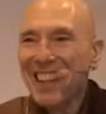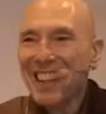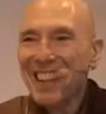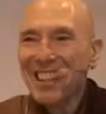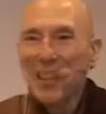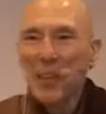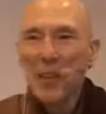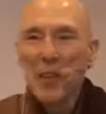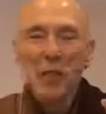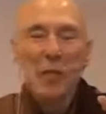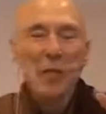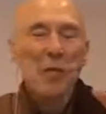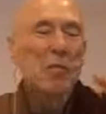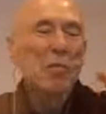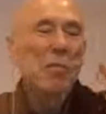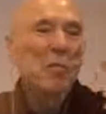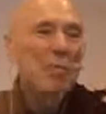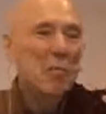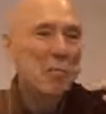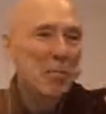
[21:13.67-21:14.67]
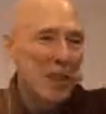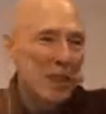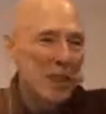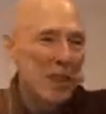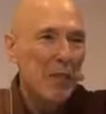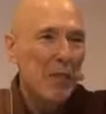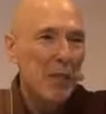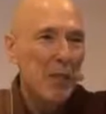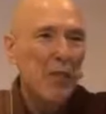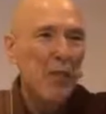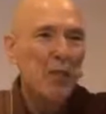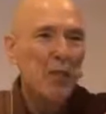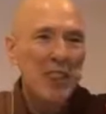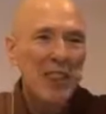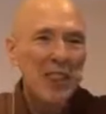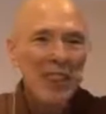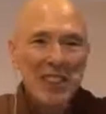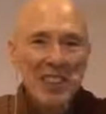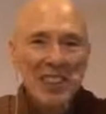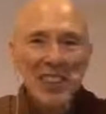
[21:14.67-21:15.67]
So if you
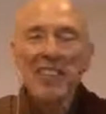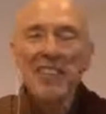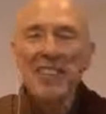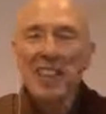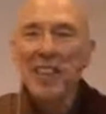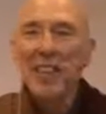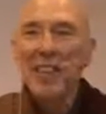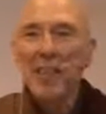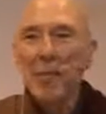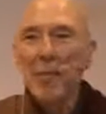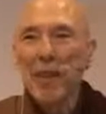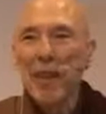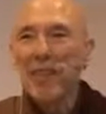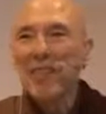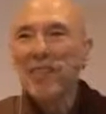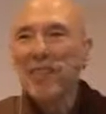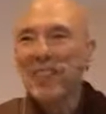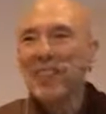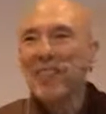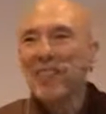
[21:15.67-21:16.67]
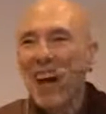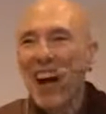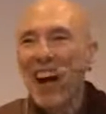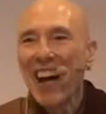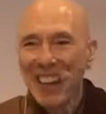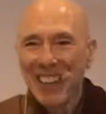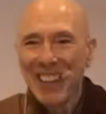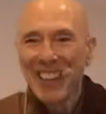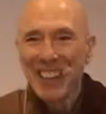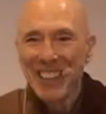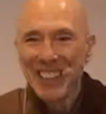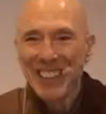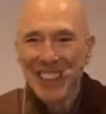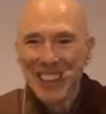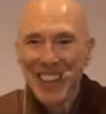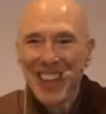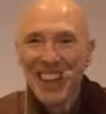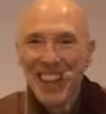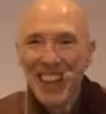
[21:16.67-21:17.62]
feel sensitive about these matters,